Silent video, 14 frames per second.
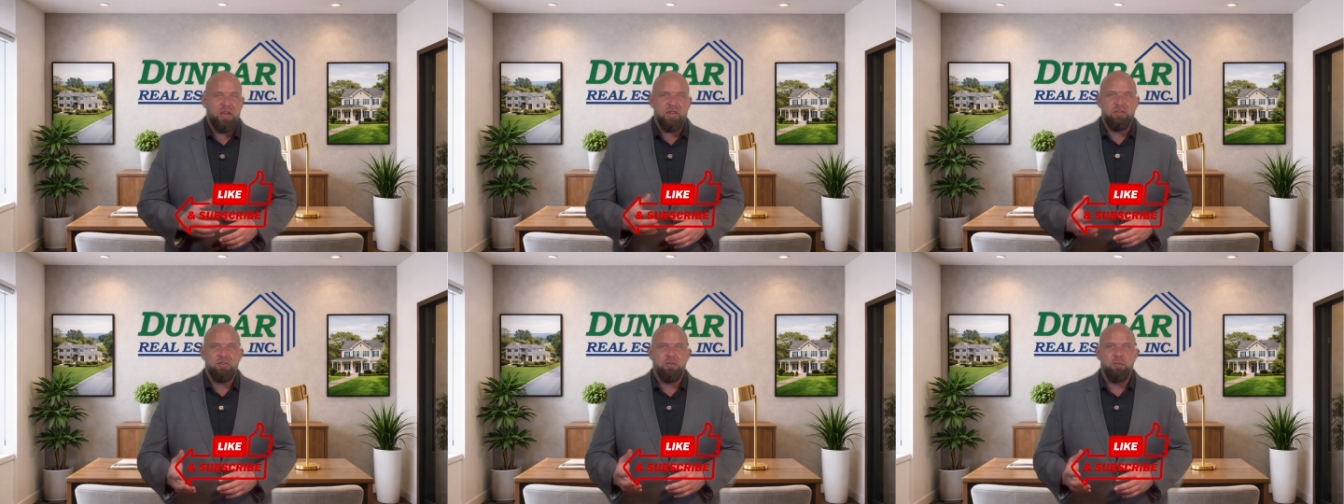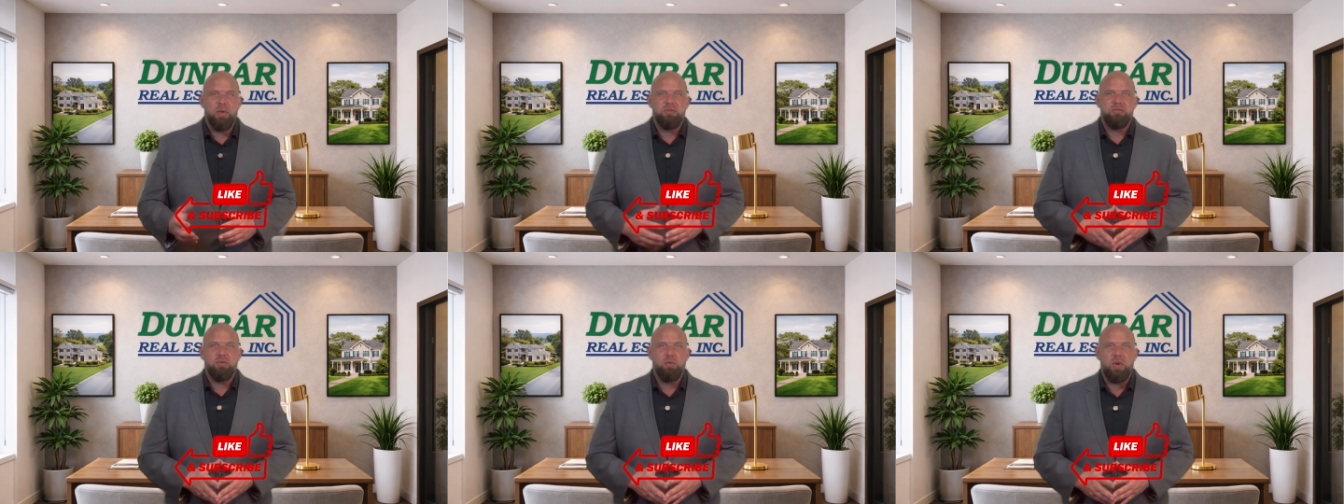thanks
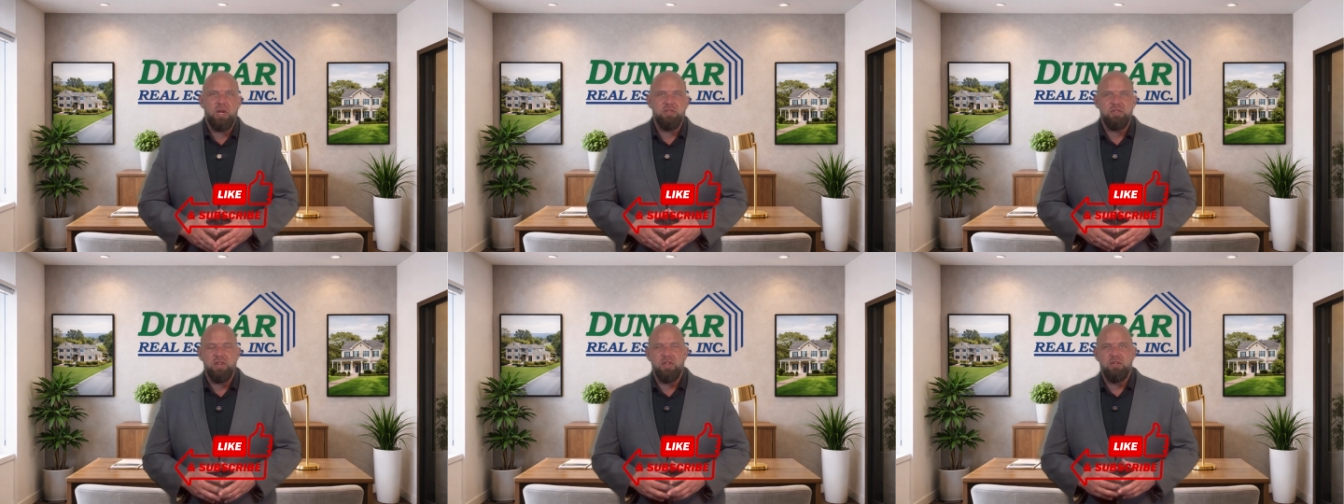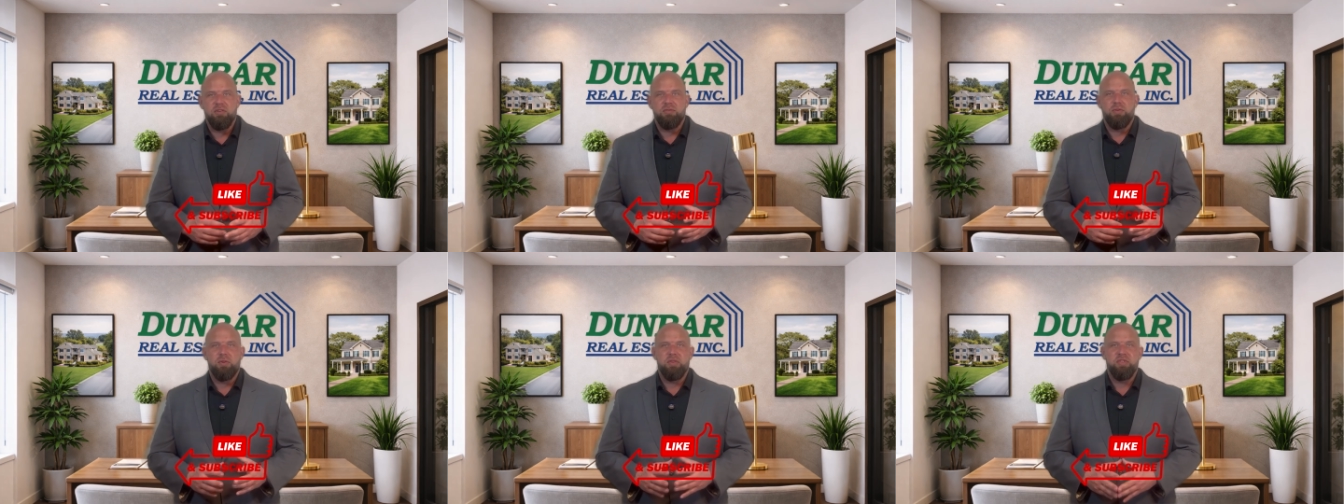so much for
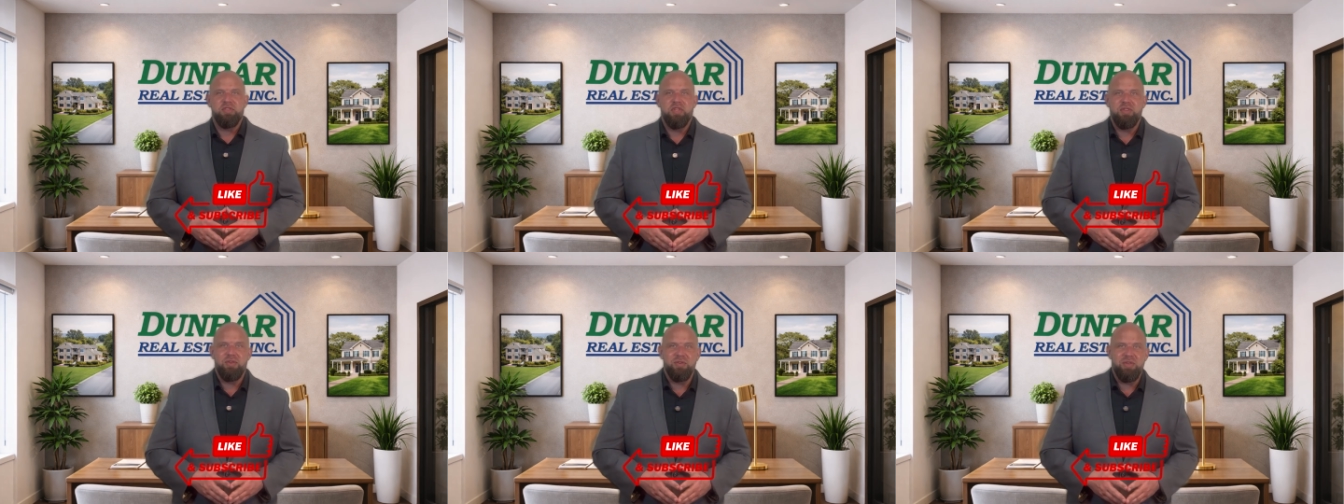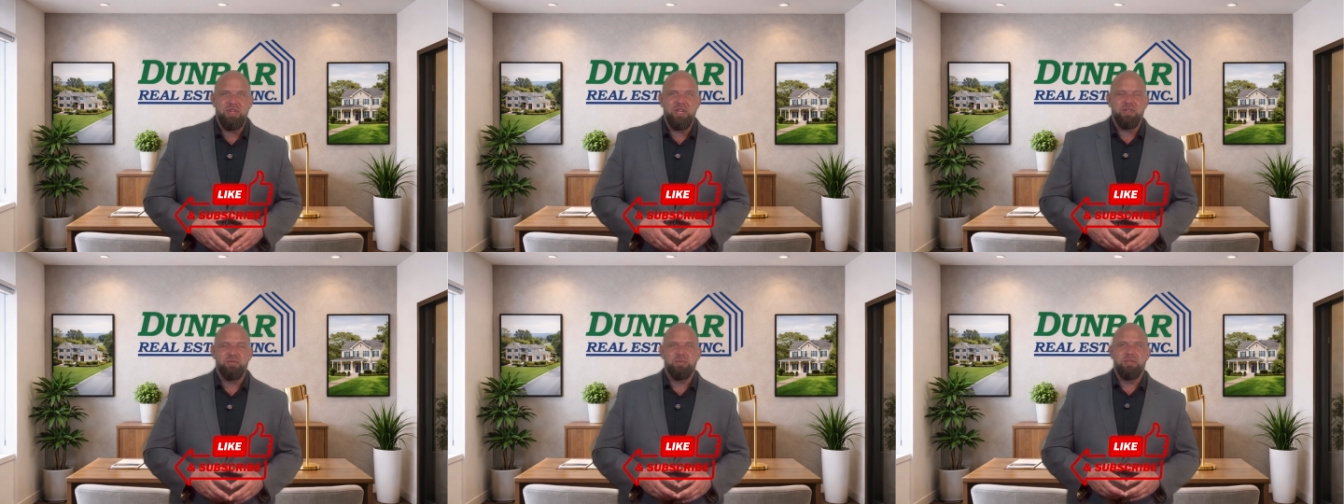watching. I look forward to seeing
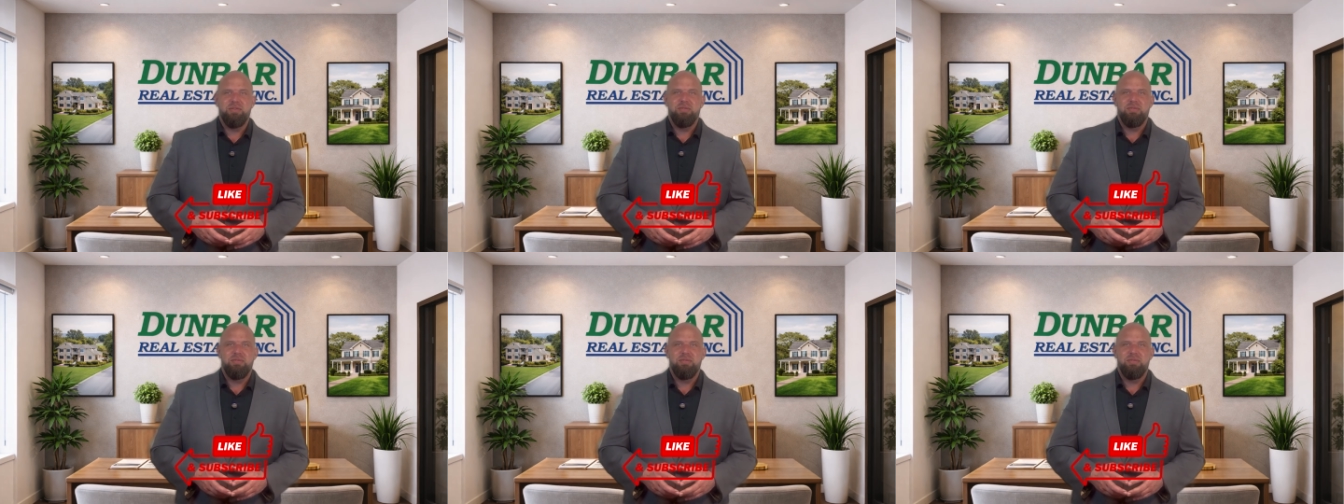you on the next